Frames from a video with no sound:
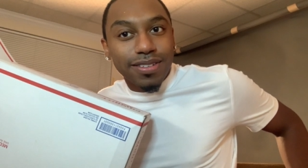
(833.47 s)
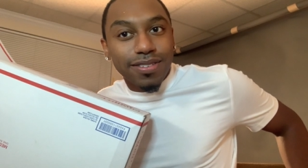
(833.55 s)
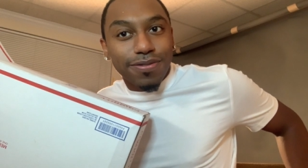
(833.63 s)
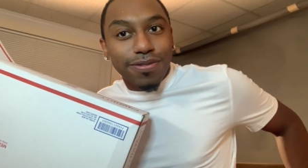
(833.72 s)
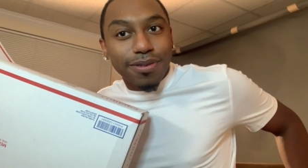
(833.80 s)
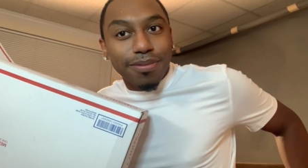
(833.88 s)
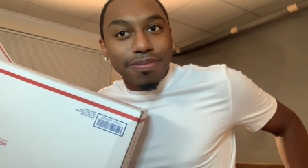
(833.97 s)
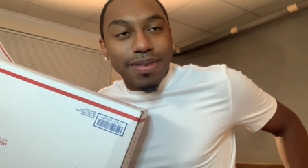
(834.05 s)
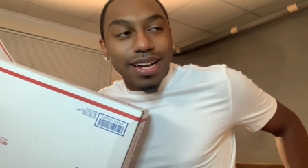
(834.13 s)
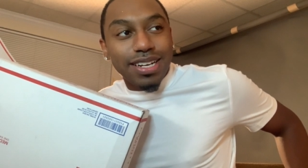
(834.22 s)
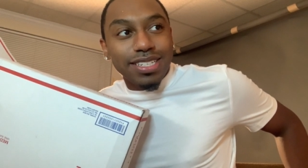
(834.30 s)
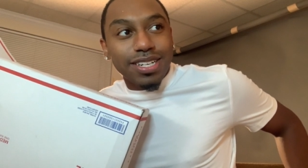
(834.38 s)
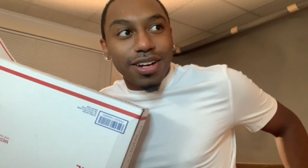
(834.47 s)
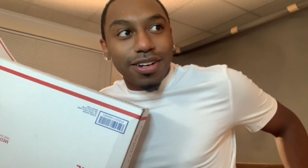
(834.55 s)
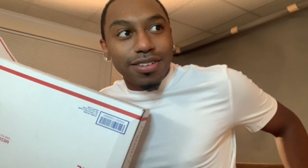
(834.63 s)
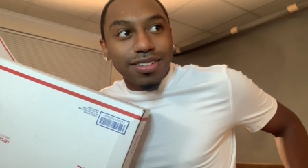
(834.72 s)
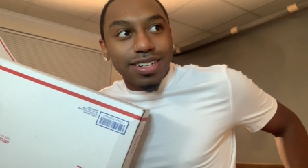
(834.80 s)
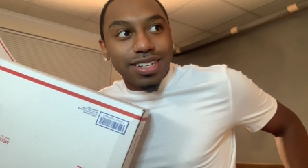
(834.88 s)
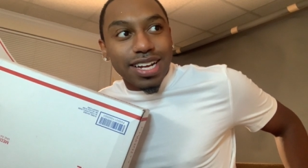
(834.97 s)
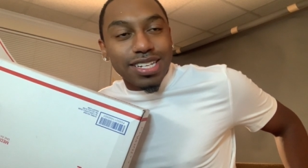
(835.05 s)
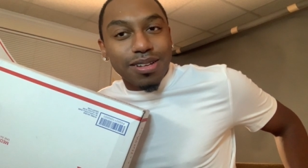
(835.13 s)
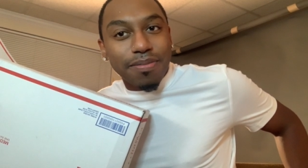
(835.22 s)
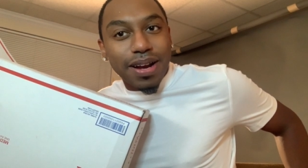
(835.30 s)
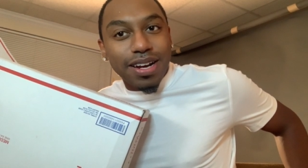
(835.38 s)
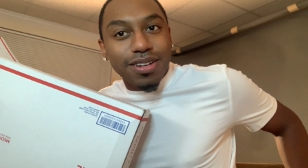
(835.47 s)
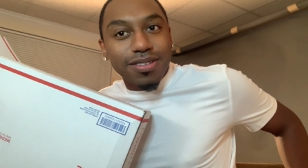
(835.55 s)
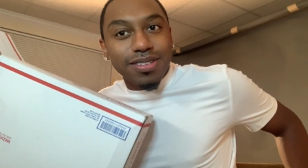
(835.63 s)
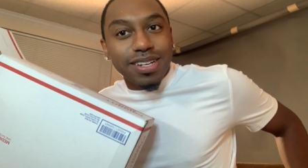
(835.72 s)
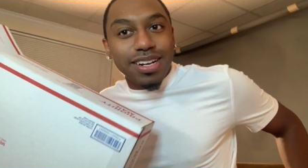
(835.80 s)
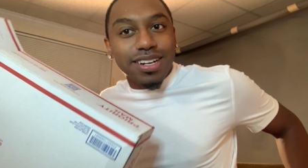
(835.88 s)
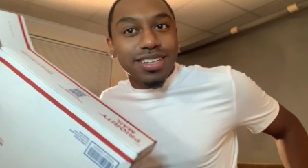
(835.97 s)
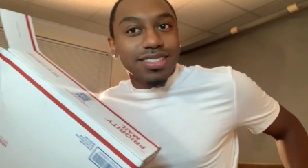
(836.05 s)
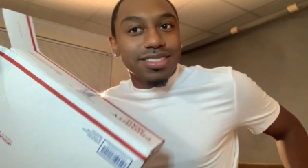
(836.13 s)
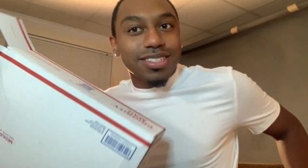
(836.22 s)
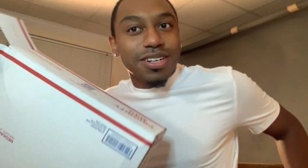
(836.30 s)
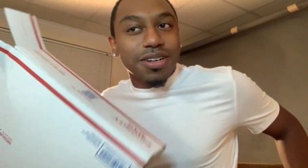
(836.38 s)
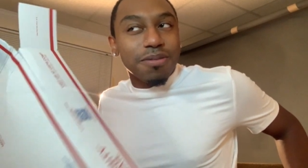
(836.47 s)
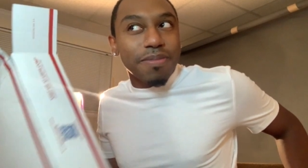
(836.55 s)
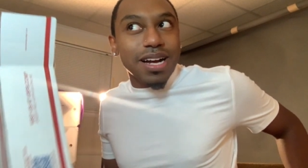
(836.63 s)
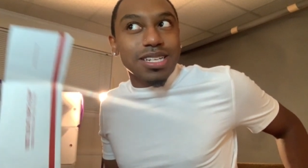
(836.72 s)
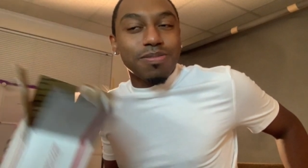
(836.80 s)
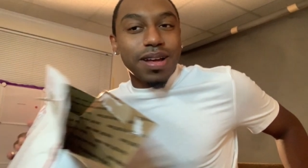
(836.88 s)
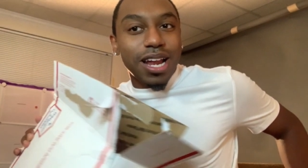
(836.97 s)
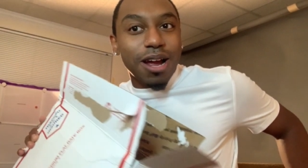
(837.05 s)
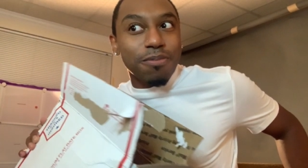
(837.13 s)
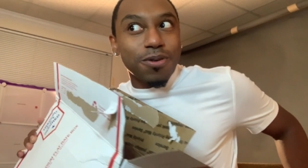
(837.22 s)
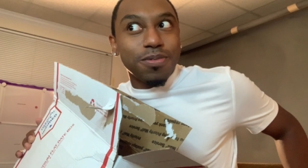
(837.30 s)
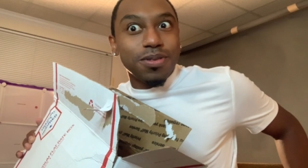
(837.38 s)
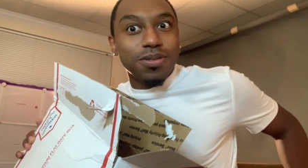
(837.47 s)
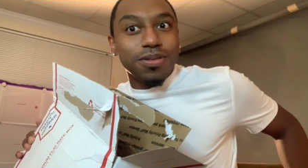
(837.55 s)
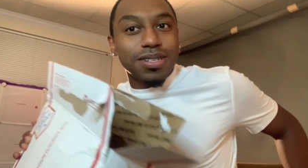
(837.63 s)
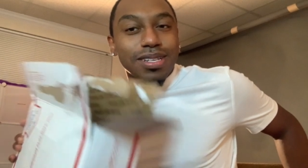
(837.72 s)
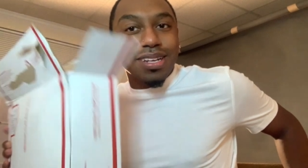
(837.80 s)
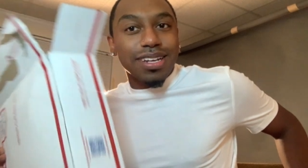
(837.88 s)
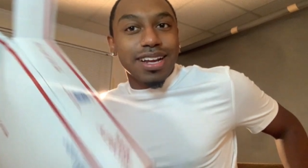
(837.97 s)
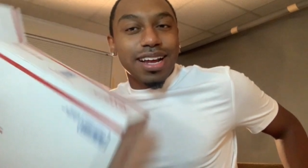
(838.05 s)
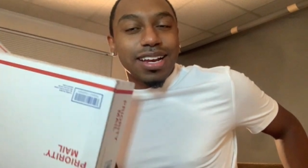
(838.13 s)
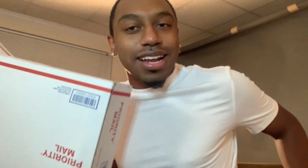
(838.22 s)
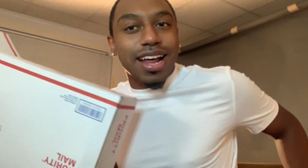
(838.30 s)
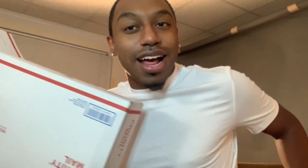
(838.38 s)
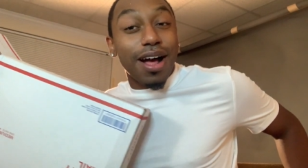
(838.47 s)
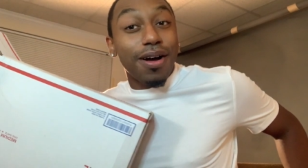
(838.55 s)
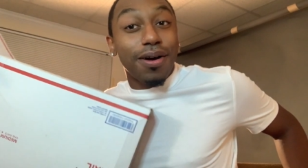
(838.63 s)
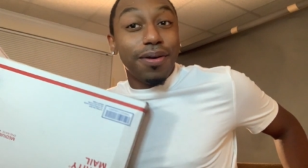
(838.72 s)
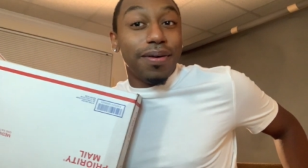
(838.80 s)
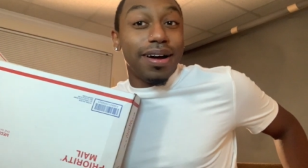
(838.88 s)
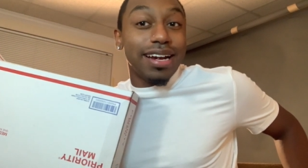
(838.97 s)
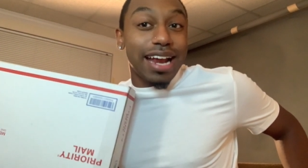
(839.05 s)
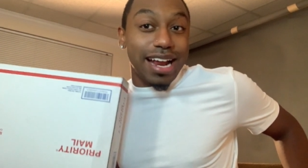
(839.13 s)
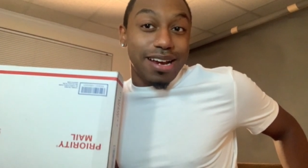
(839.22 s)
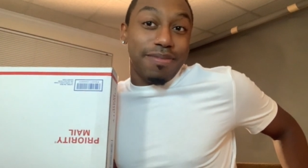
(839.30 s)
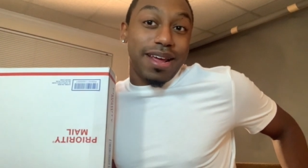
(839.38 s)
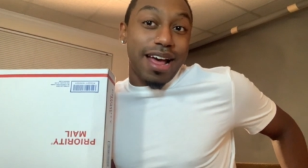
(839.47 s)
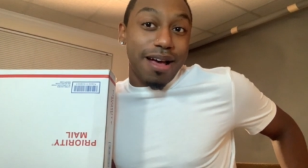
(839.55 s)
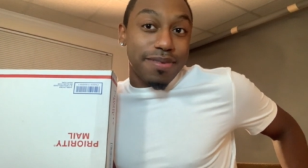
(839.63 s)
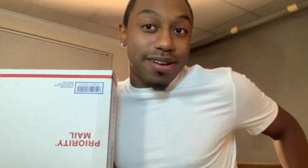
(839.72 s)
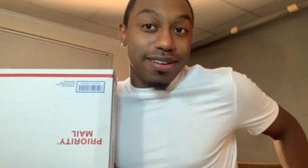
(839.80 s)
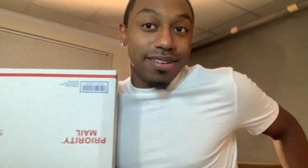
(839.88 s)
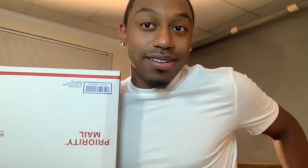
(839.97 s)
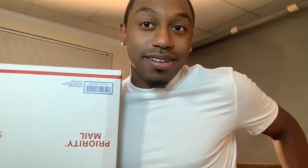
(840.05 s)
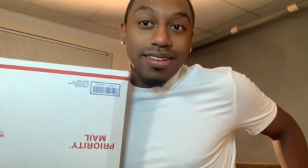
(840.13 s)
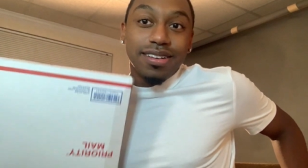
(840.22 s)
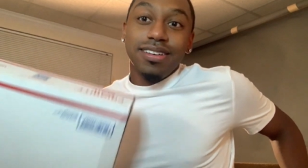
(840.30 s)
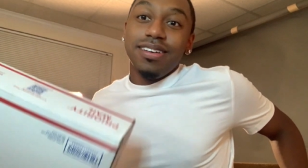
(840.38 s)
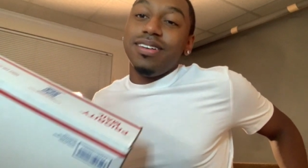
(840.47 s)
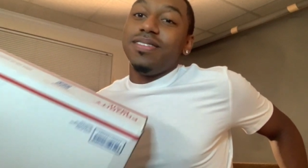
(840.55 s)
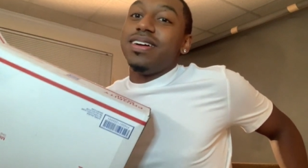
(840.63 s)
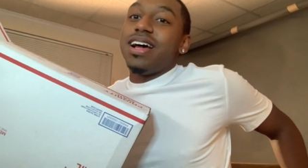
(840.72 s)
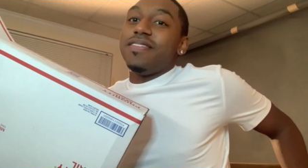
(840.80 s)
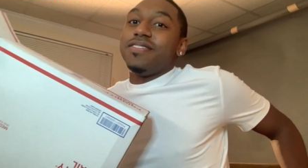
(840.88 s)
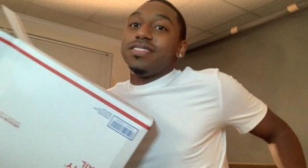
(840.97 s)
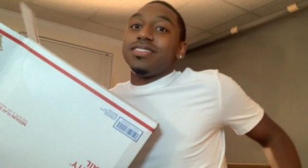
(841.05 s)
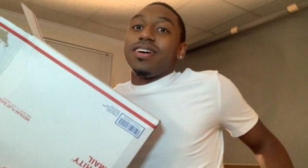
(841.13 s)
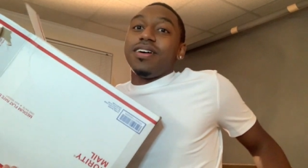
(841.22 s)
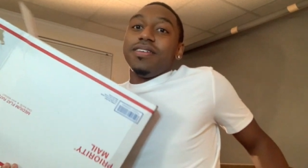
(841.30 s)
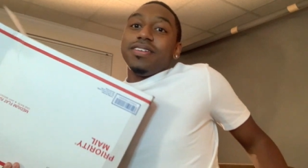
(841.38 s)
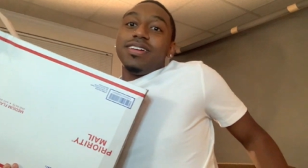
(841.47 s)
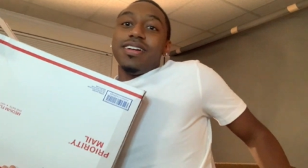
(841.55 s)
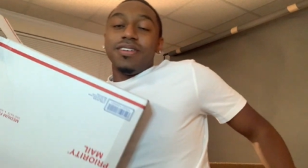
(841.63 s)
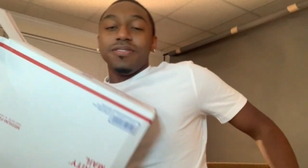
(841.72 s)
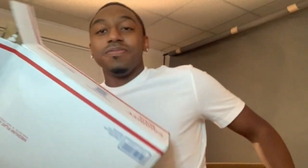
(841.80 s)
from head to toe, it looked like somebody used it, and you know the box smelled like boo boo or something like that. I don't want that to be happening or whatever. So, you know,